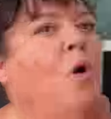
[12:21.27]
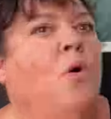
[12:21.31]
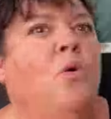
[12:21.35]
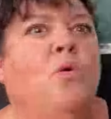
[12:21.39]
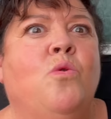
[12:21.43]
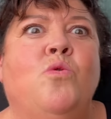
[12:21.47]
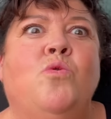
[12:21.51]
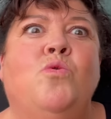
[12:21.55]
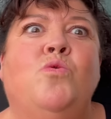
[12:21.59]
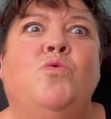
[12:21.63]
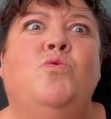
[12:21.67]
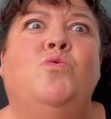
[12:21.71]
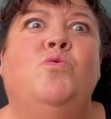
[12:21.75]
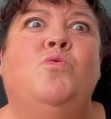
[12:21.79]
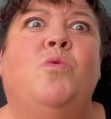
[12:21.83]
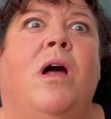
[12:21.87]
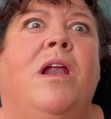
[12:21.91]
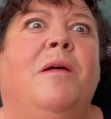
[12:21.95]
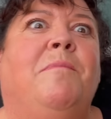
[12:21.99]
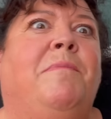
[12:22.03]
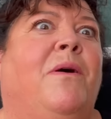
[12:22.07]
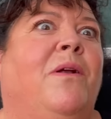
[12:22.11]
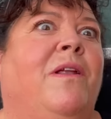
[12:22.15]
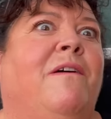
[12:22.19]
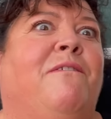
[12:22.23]
Ooh,
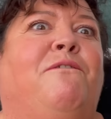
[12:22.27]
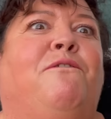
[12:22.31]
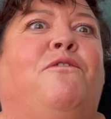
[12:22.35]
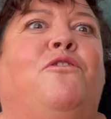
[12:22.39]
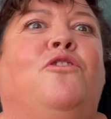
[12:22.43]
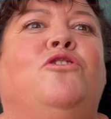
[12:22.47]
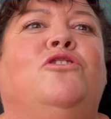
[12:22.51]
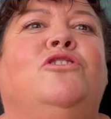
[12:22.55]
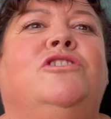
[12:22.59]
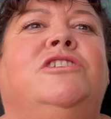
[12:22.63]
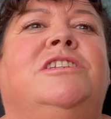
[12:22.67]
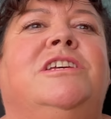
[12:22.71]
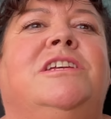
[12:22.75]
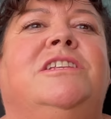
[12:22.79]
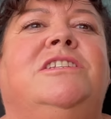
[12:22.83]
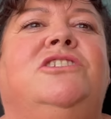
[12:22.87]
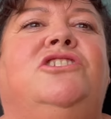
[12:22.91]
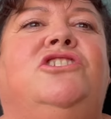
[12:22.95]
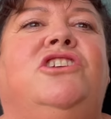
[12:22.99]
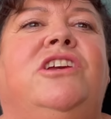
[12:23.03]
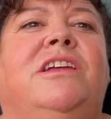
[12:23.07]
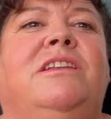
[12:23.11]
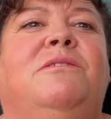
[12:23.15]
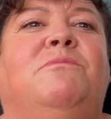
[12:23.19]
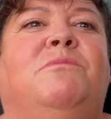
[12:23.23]
what about a
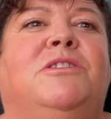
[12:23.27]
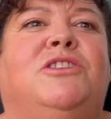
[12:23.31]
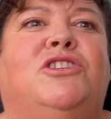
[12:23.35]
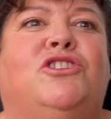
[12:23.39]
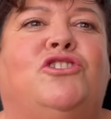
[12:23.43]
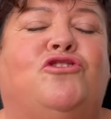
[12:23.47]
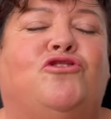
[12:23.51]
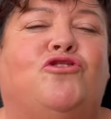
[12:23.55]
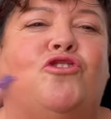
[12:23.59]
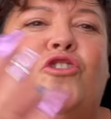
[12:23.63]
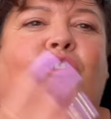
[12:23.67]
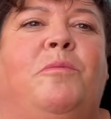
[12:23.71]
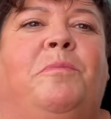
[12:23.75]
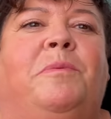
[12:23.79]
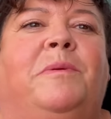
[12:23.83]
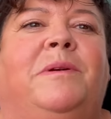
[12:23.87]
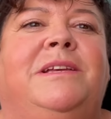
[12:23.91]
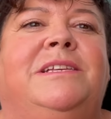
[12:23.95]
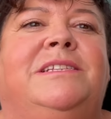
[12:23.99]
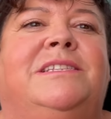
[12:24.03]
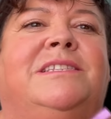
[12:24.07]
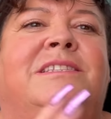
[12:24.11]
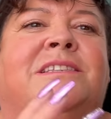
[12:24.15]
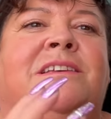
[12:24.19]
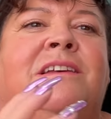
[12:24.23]
frozen gin with
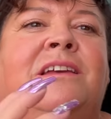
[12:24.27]
strawberries?